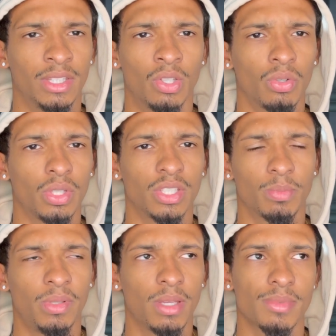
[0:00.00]
don't get
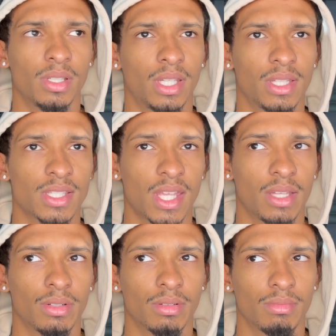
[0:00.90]
your PM done at the
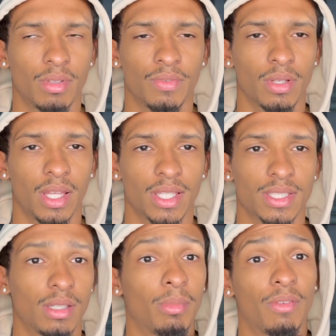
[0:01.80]
standard. If you're, like I
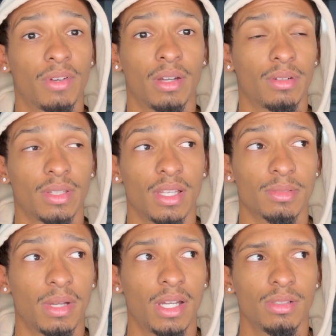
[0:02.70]
said, above
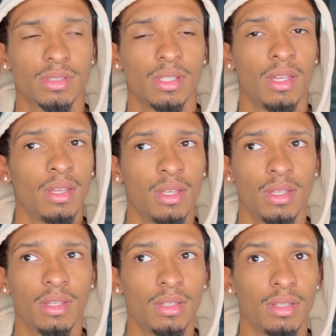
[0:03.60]
500,000 miles,
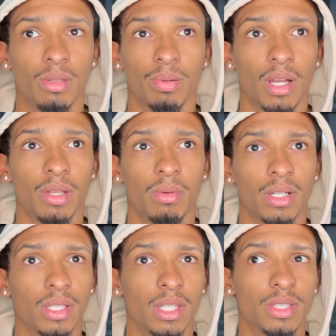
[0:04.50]
you probably
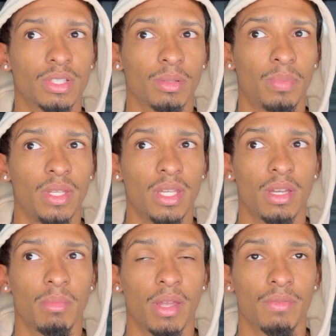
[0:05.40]
want to get your
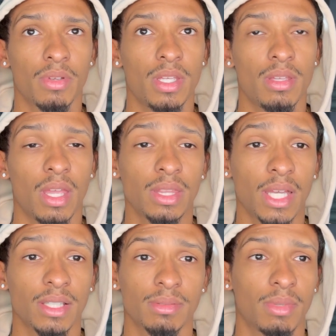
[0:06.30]
PM every
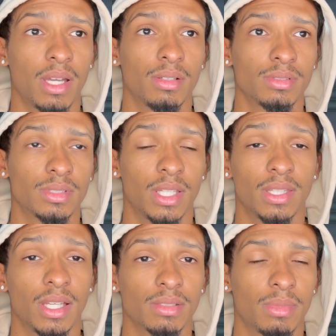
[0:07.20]
8,000 miles,
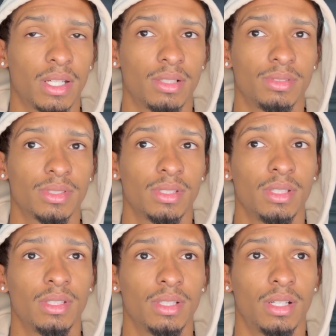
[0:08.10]
10,000 miles,
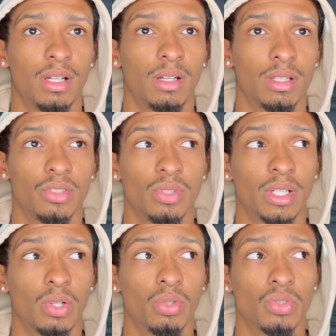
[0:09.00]
because you
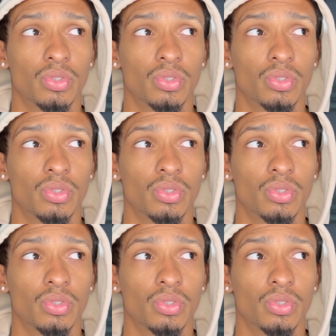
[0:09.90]
got an older